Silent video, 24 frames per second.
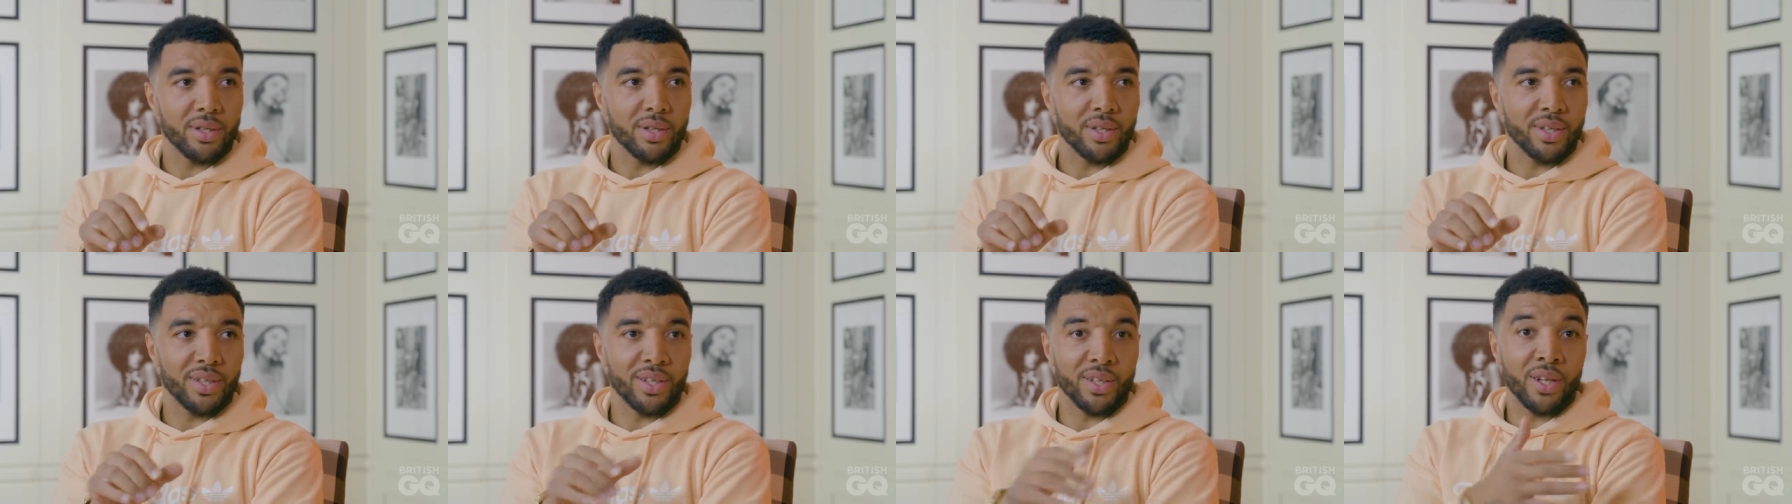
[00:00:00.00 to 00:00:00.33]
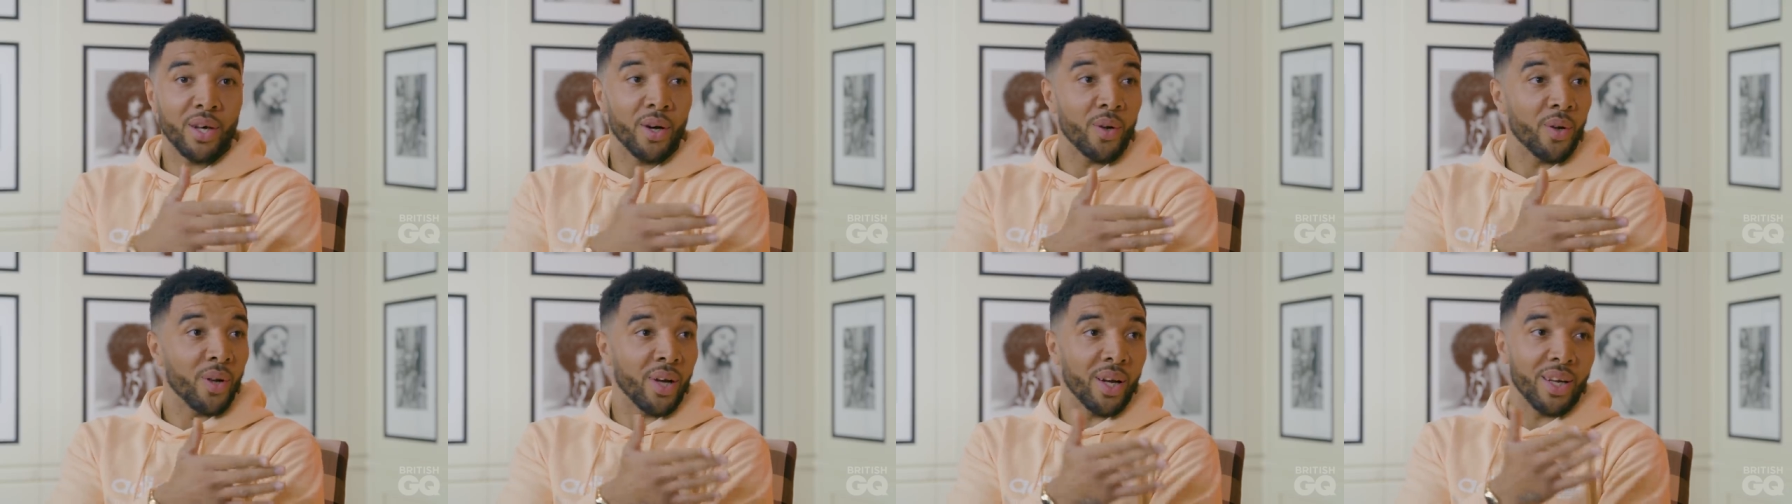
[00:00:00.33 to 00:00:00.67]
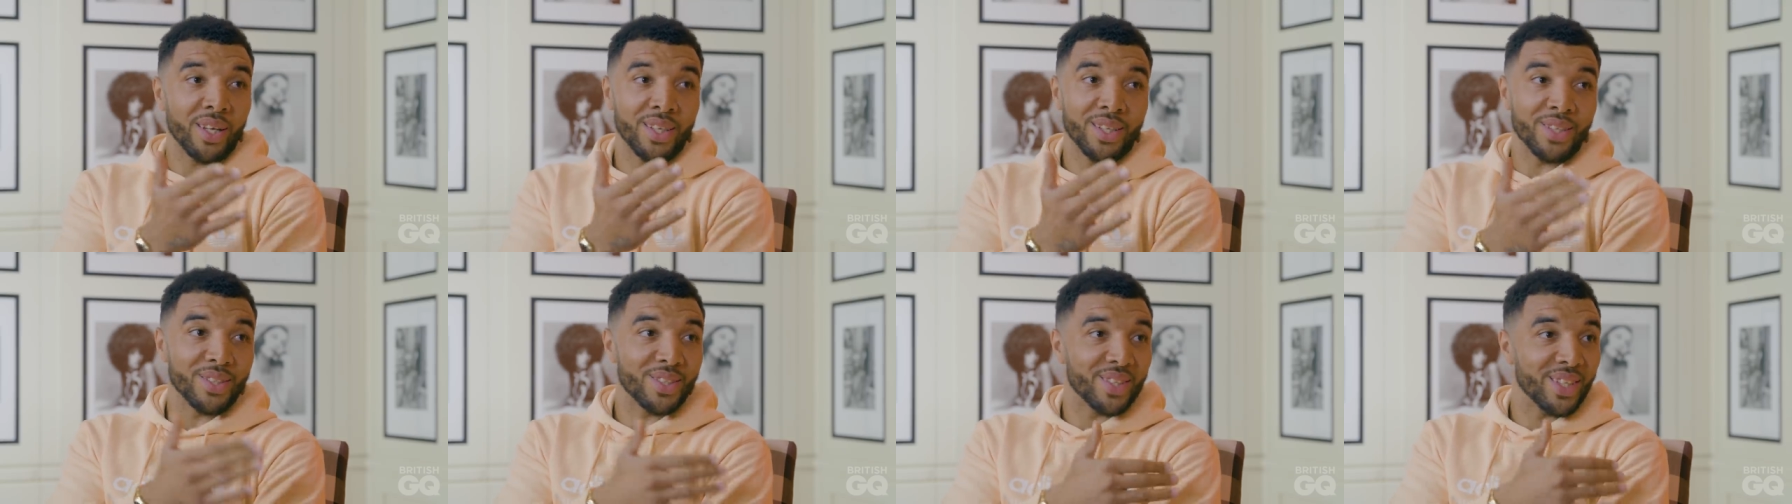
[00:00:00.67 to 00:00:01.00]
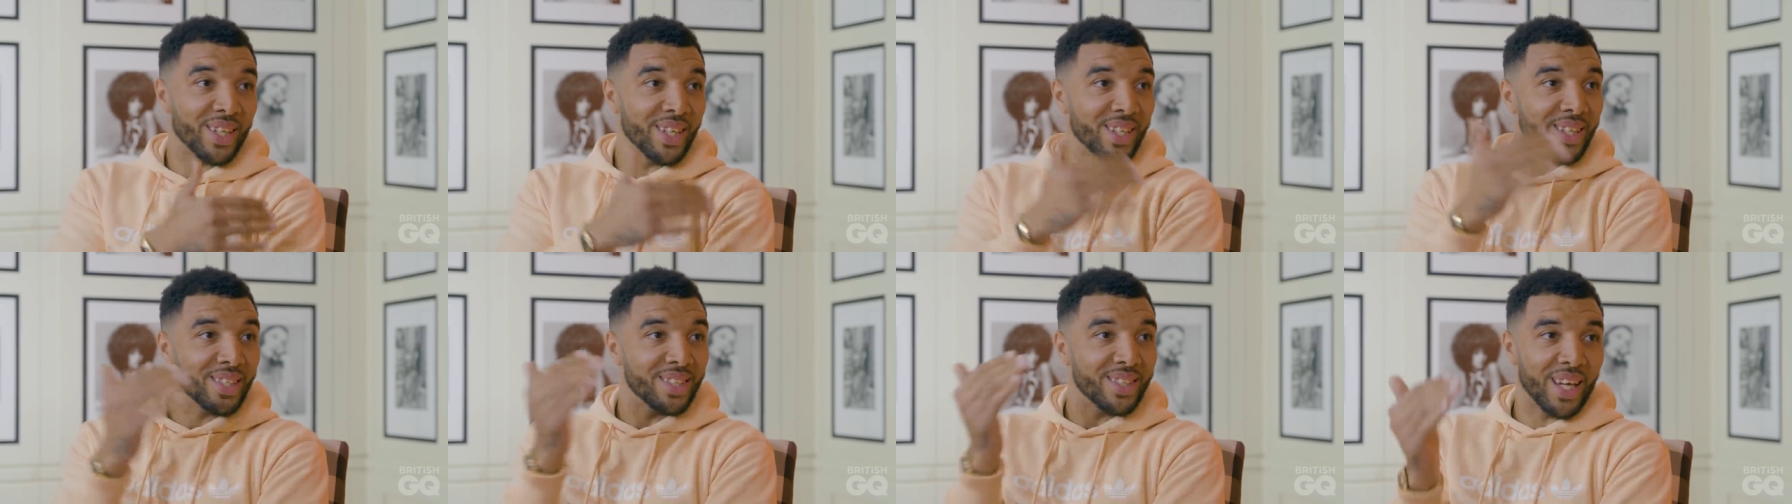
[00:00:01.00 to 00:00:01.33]
You know, like, you
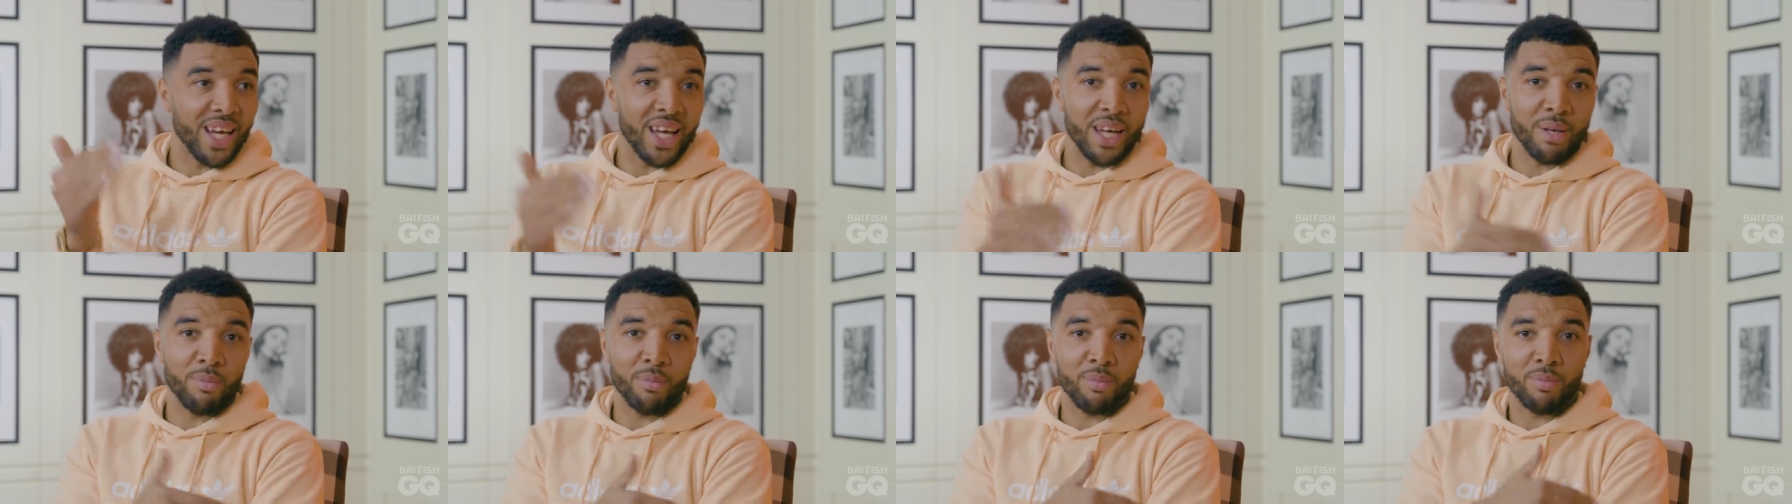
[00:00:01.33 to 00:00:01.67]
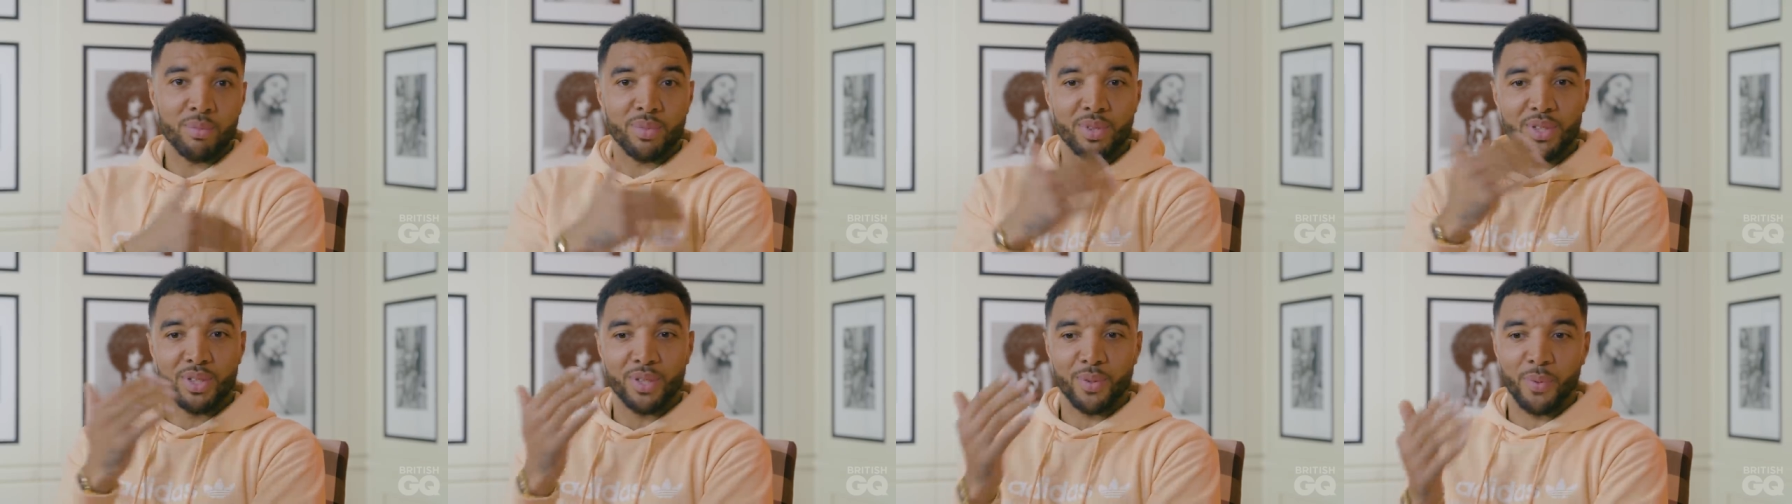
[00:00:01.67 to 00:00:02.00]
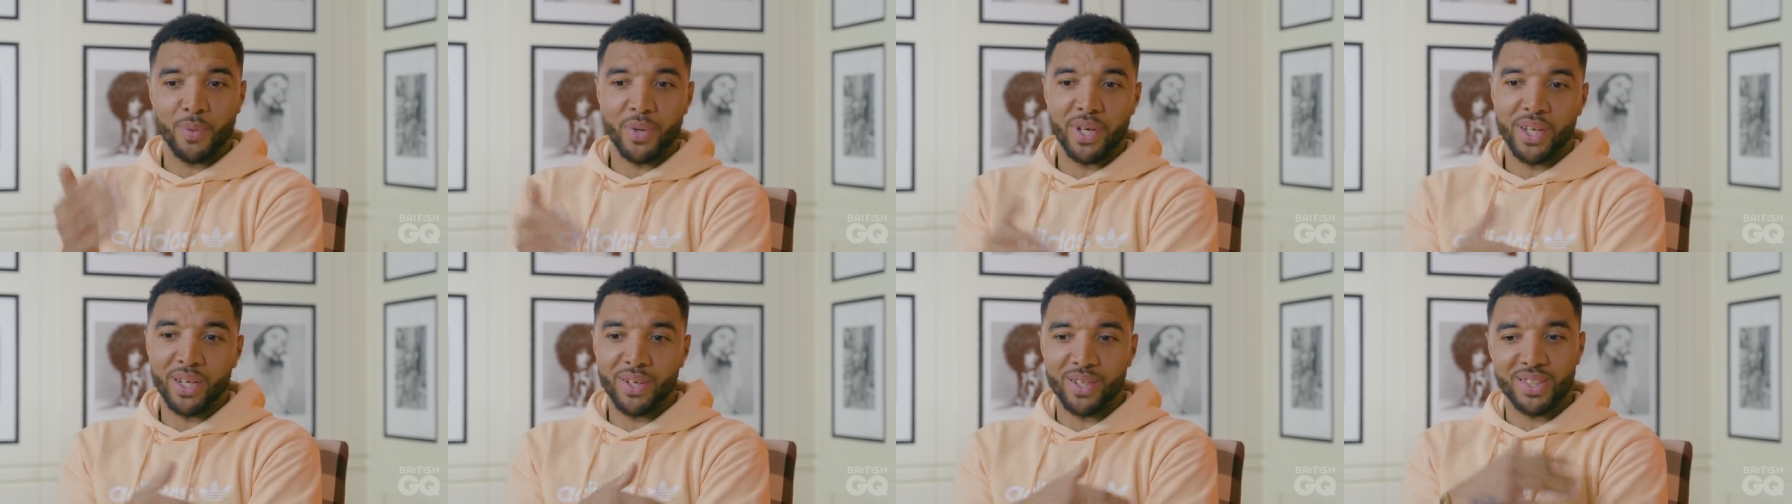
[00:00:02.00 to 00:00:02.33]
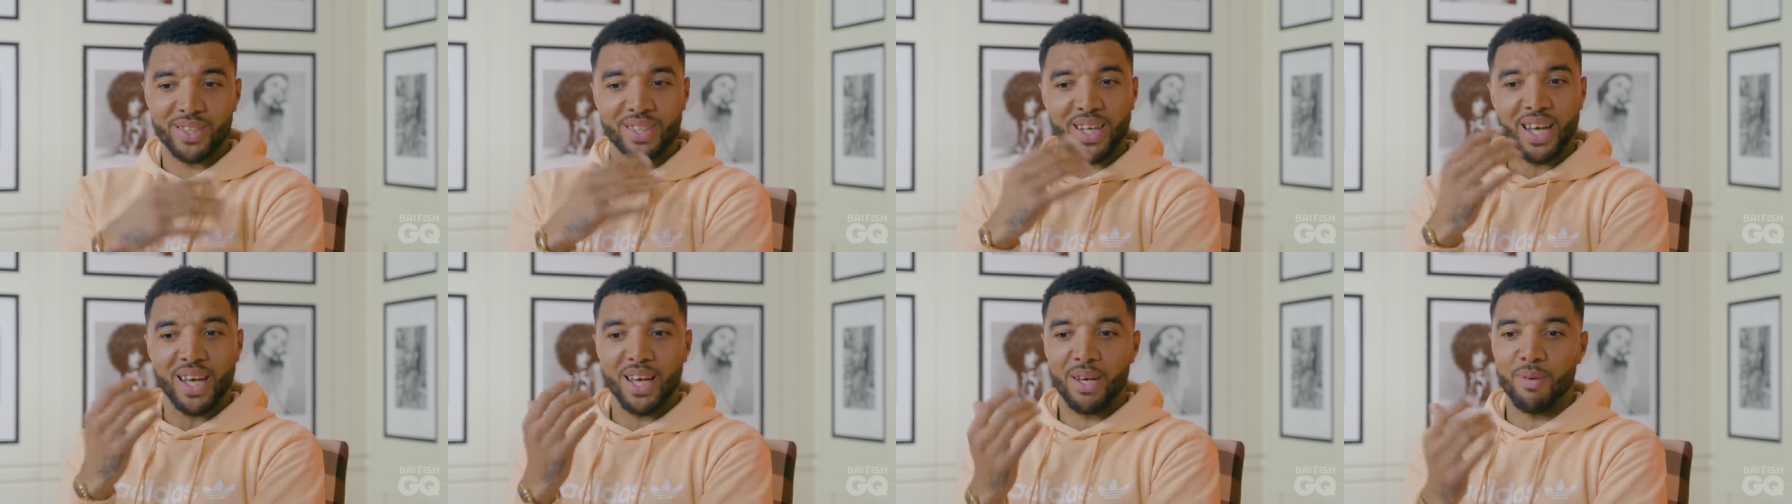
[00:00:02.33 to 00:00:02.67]
see the same tweet or the
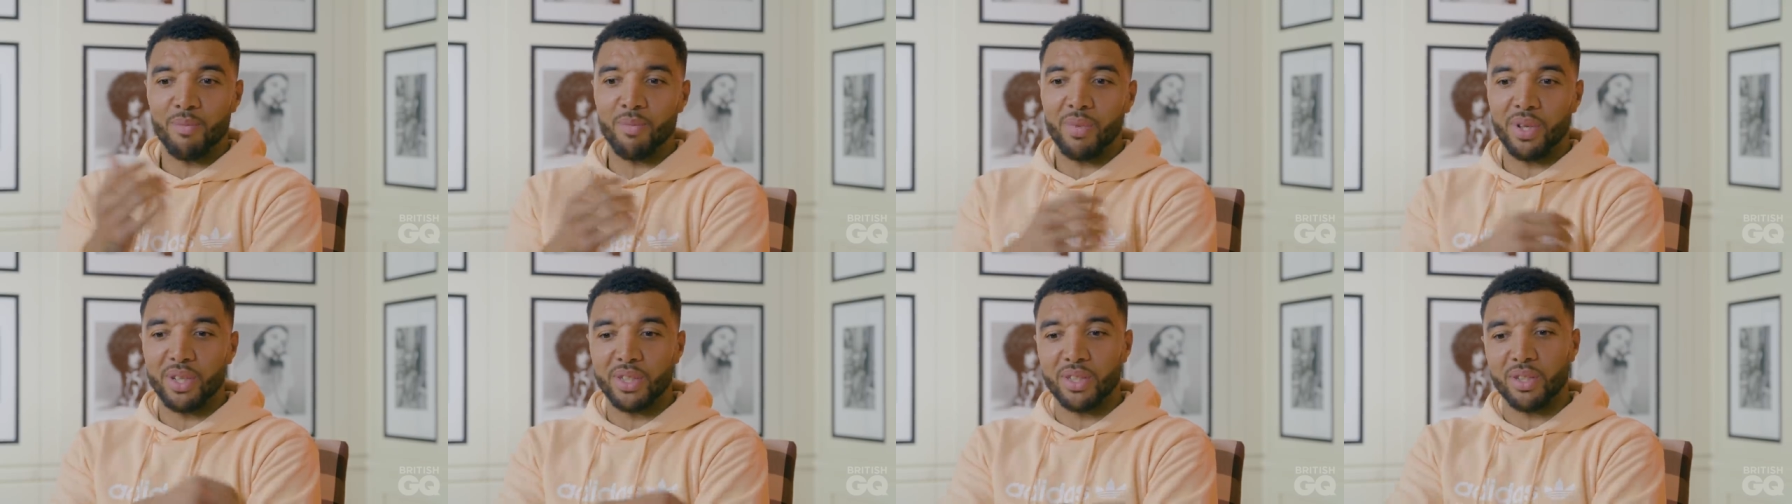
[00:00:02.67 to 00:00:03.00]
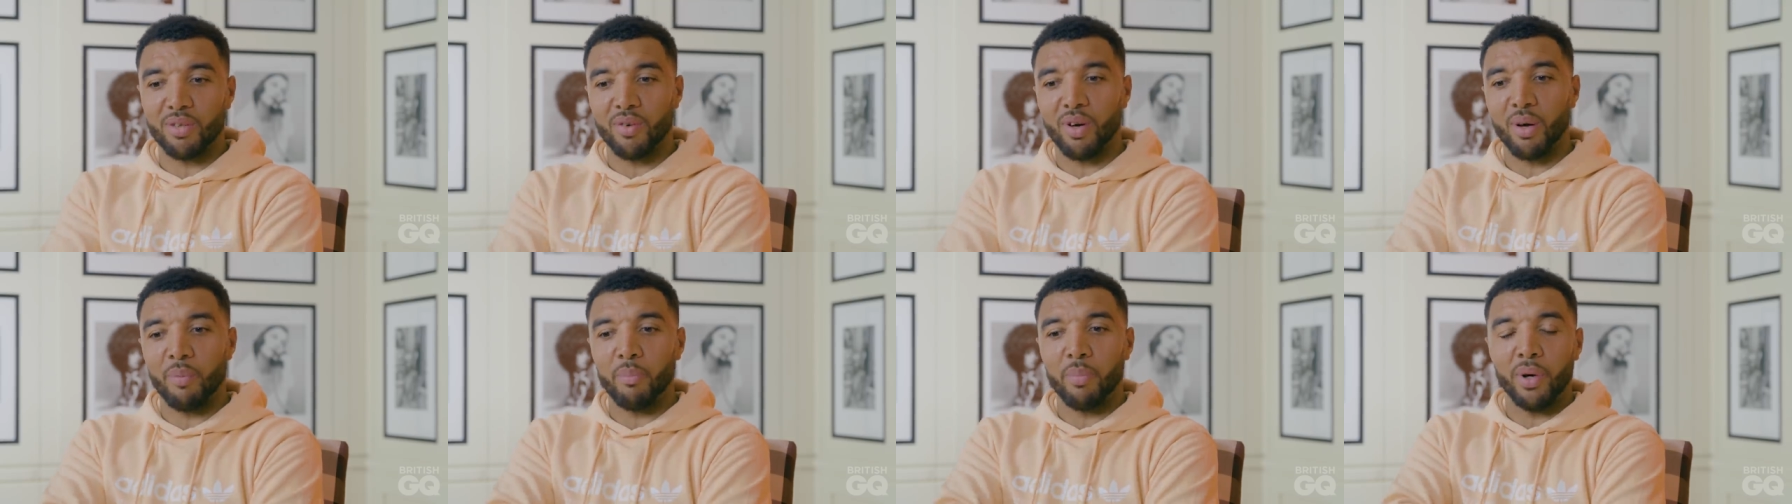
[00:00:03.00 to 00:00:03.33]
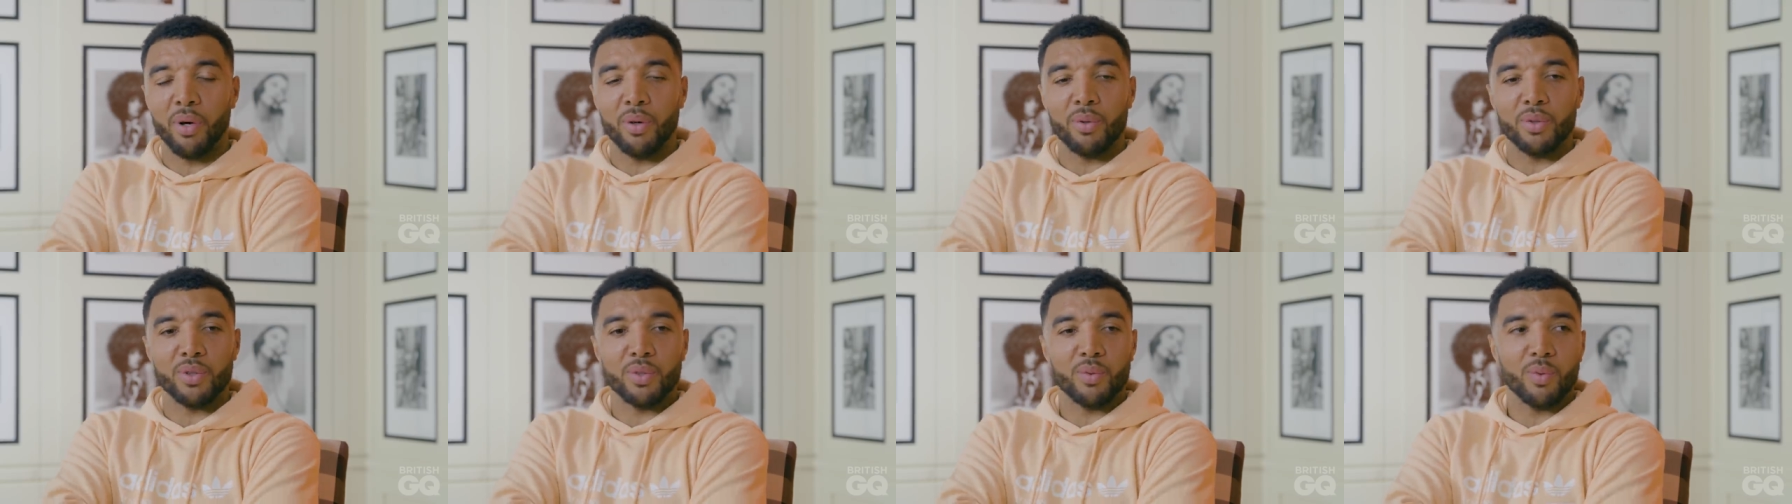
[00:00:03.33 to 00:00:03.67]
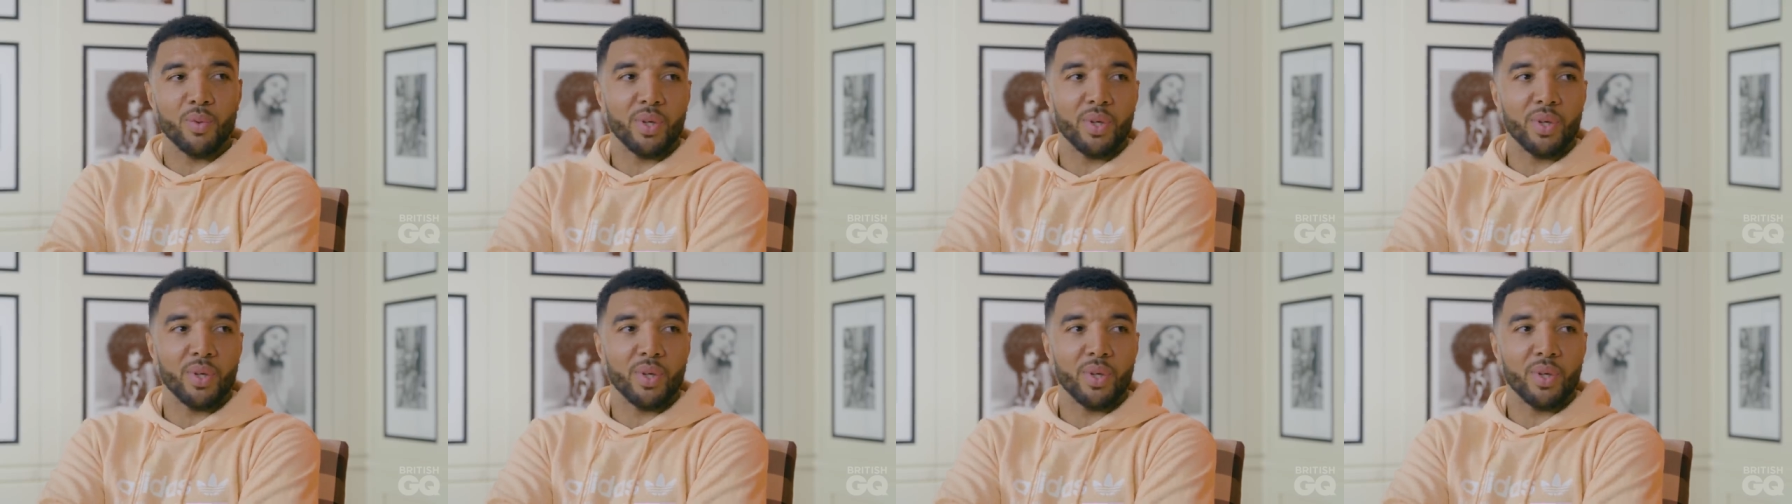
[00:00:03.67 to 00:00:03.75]
same Instagram post